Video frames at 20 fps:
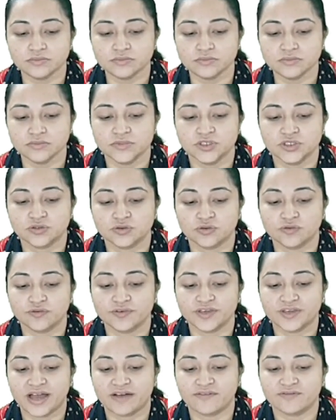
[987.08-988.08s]
So
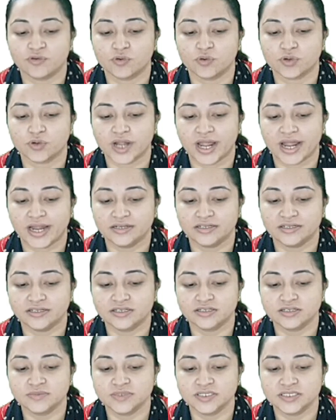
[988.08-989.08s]
we have 4 n
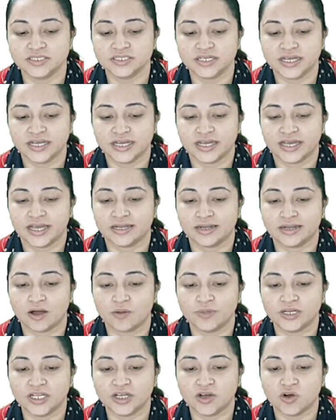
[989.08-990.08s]
terms. And how
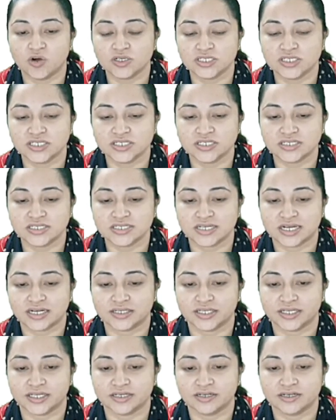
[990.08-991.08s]
many constants are
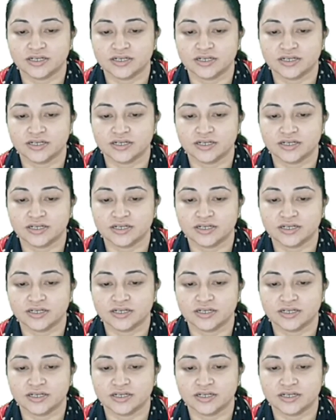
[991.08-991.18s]
there?